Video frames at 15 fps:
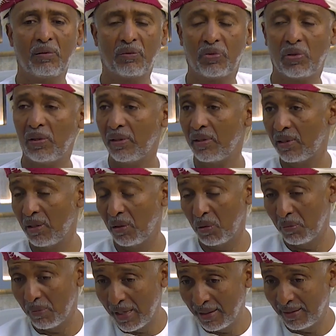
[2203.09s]
following the
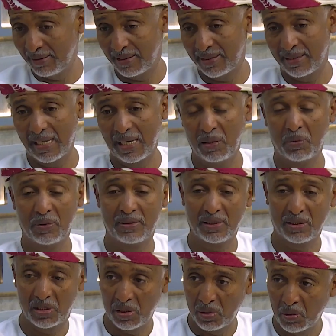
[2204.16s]
Omani style, which
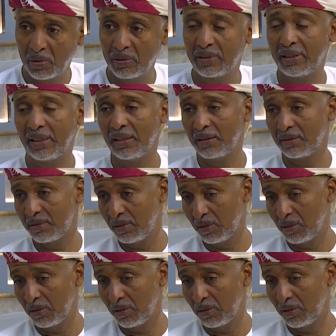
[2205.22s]
is to negotiate,